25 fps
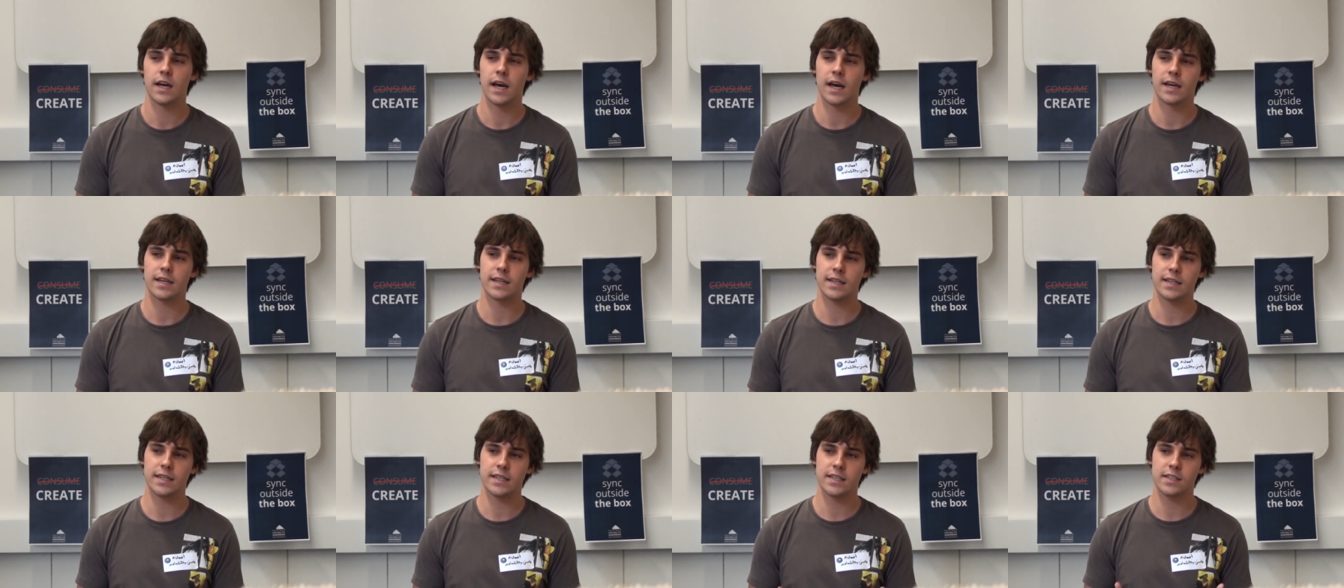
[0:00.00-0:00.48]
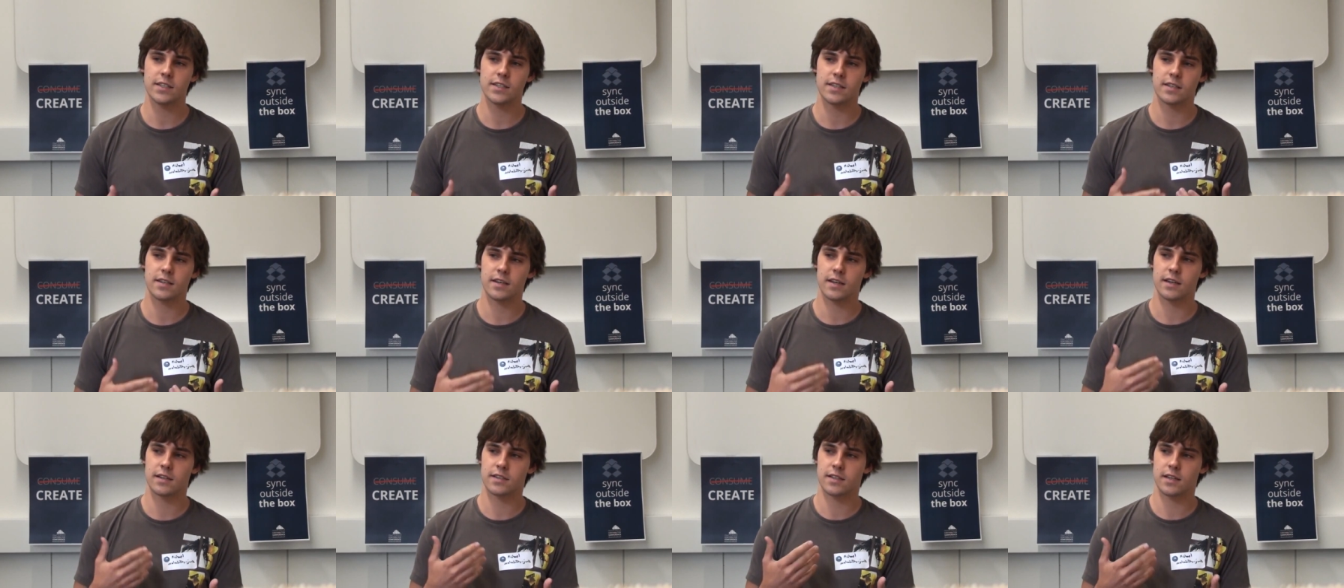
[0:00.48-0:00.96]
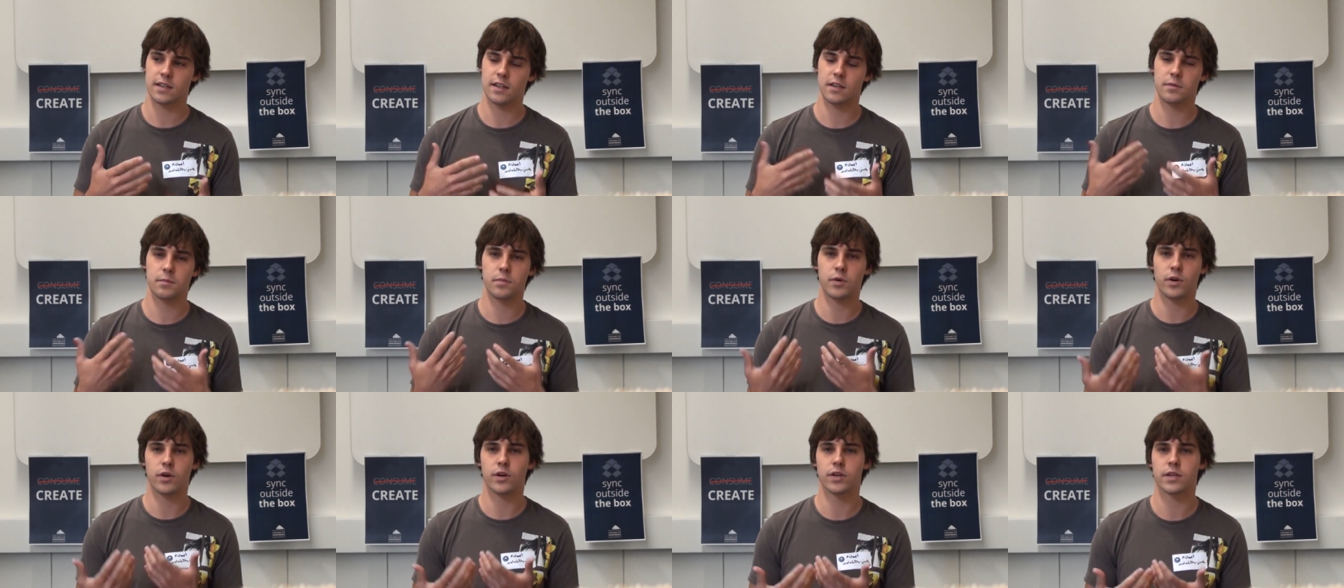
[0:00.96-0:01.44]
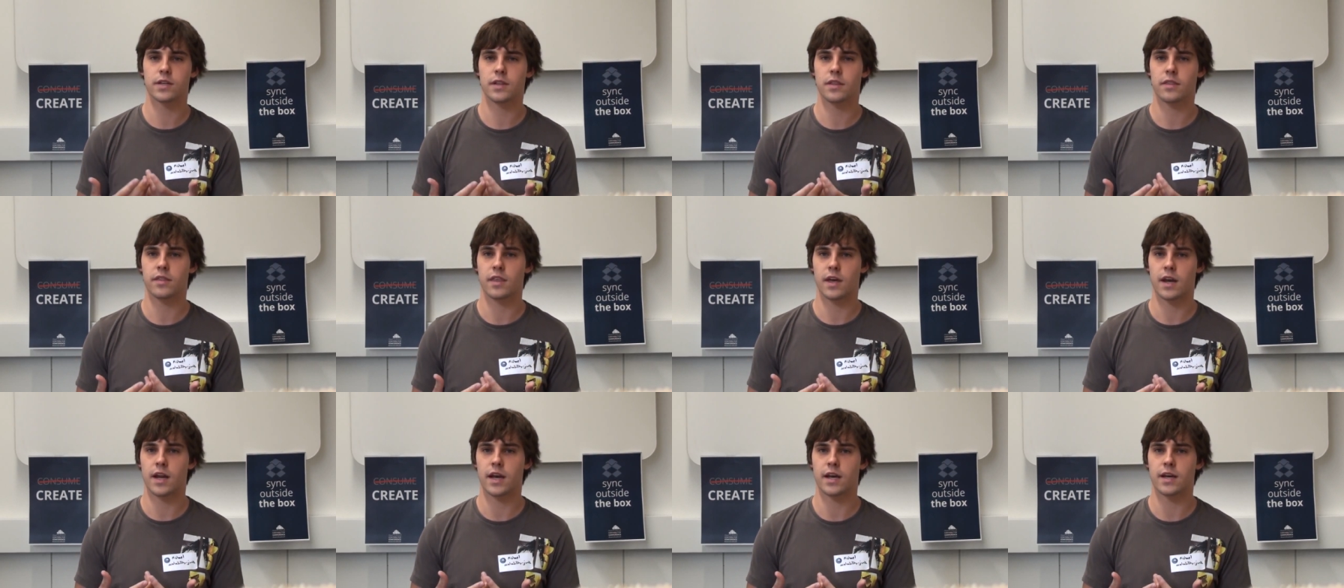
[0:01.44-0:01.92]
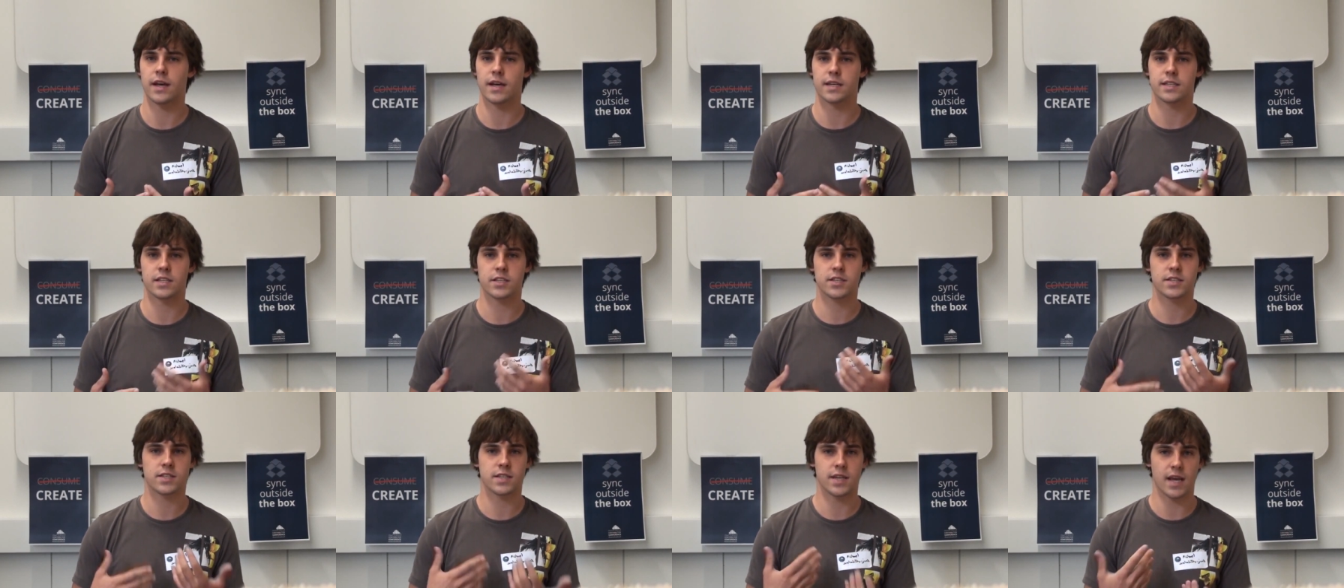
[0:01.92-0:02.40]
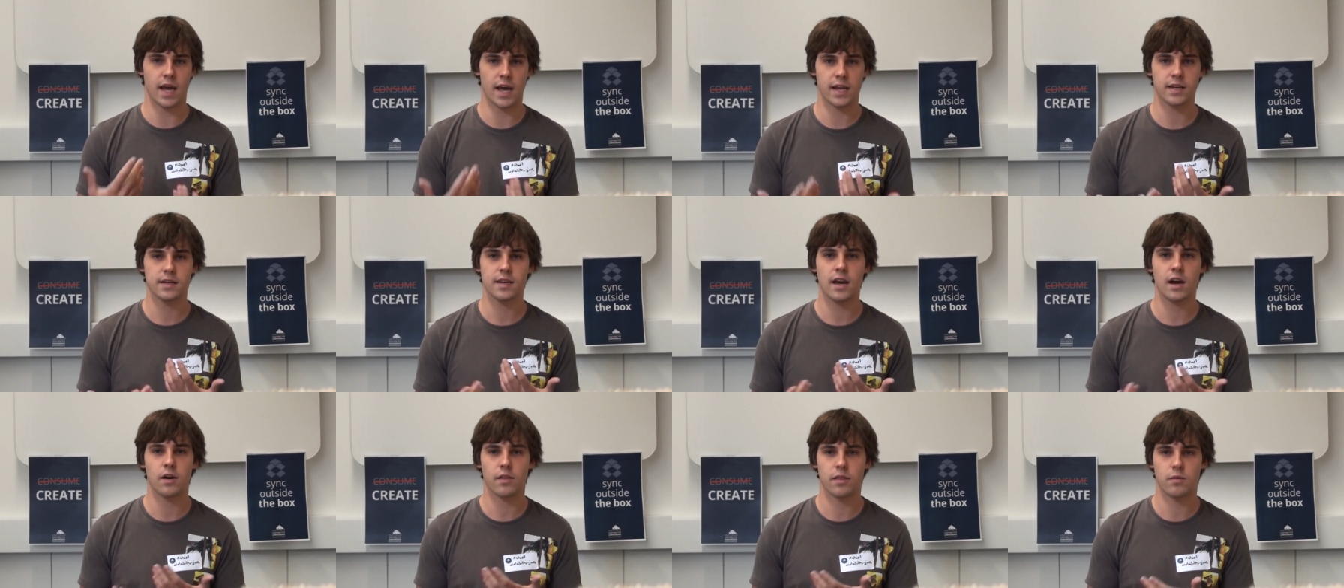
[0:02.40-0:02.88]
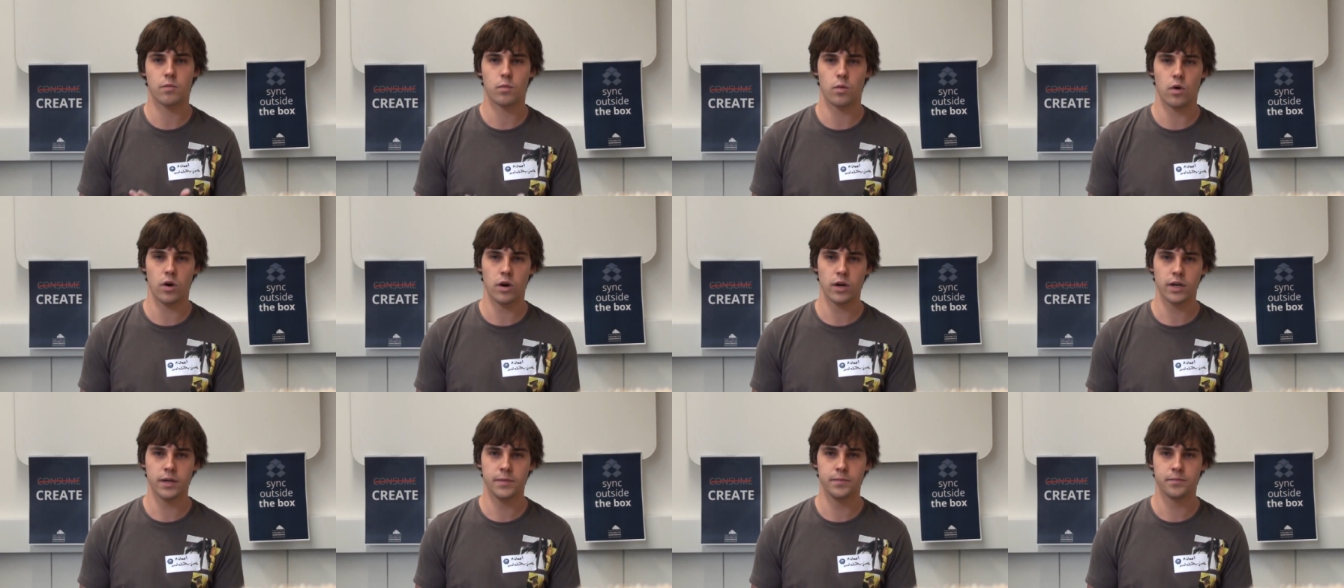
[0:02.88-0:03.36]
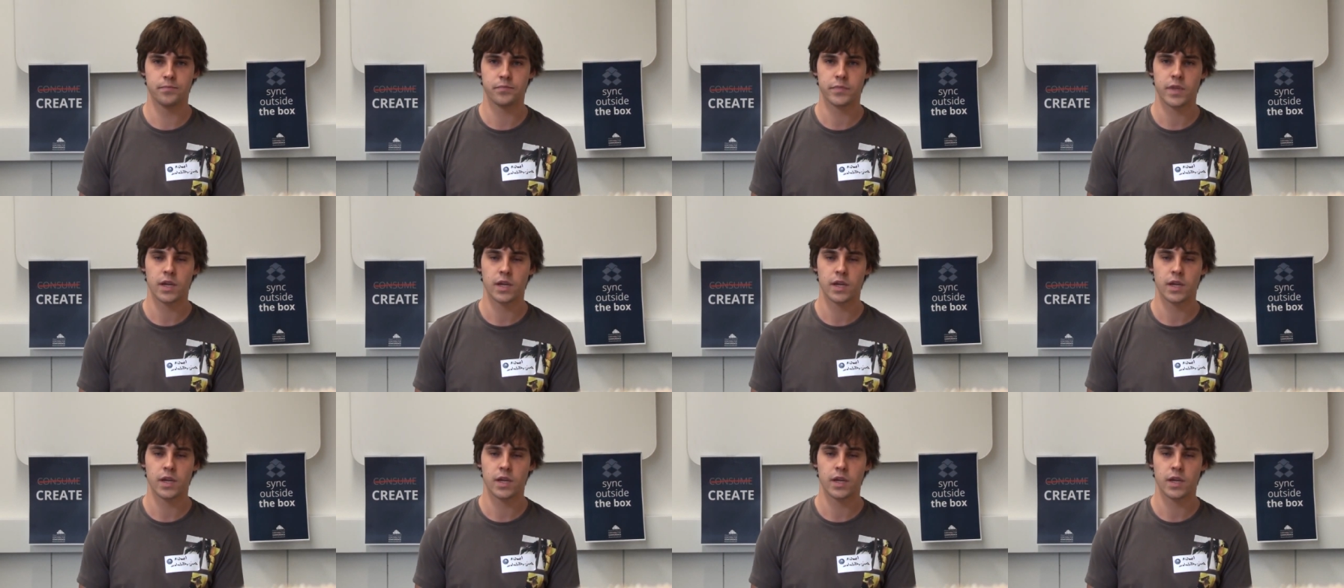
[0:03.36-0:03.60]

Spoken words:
at least till the point that I understand how they work.